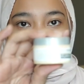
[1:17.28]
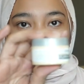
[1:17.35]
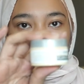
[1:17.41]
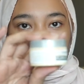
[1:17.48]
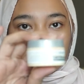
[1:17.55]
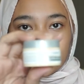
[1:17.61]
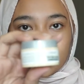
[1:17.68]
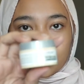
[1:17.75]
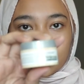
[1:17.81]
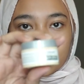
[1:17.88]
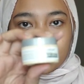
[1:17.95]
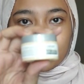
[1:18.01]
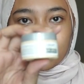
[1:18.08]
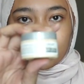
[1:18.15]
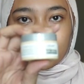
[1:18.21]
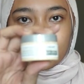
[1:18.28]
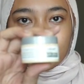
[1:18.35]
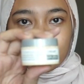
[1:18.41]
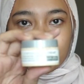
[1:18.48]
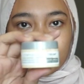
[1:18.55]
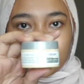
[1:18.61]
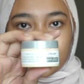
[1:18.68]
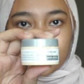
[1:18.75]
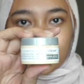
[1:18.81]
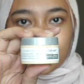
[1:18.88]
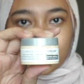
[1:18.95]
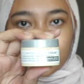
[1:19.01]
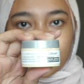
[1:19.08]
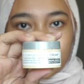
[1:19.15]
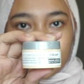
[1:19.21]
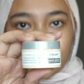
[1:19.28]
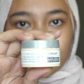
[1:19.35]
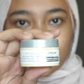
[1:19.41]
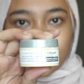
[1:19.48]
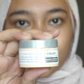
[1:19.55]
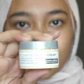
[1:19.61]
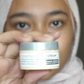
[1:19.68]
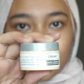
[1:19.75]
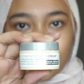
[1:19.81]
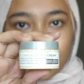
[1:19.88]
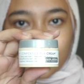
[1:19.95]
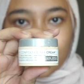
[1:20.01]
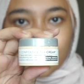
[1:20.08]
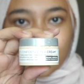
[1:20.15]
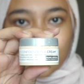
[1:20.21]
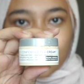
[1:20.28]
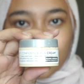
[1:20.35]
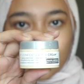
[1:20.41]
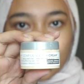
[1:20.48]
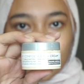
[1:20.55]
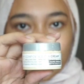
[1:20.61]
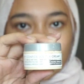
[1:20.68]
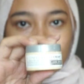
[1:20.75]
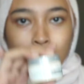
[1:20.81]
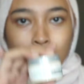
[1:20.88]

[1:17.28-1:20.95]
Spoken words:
Okay, sekarang Amy akan moisturize my face using this It